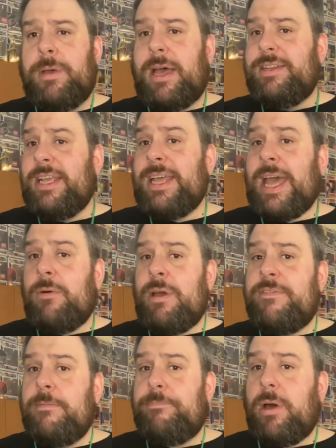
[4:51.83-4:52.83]
I did,
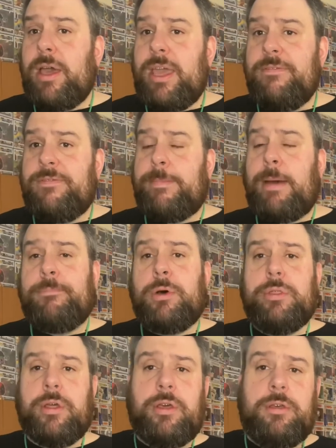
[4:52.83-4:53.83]
however, buy it for my
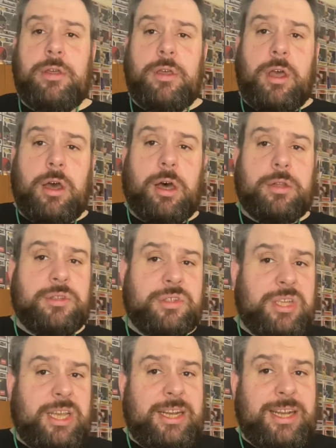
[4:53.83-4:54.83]
mother on
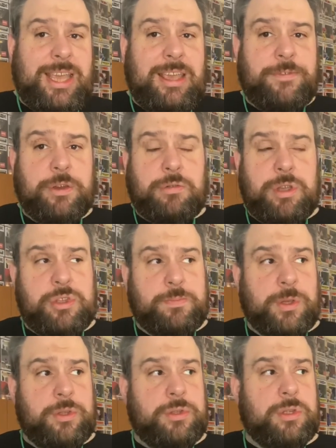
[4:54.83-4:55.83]
C D for
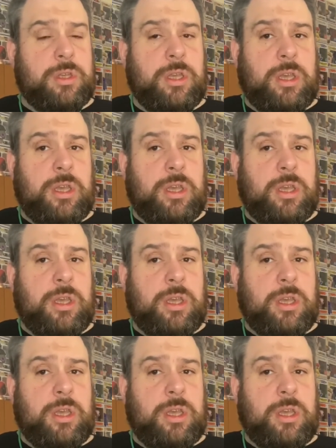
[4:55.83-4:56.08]
Christmas.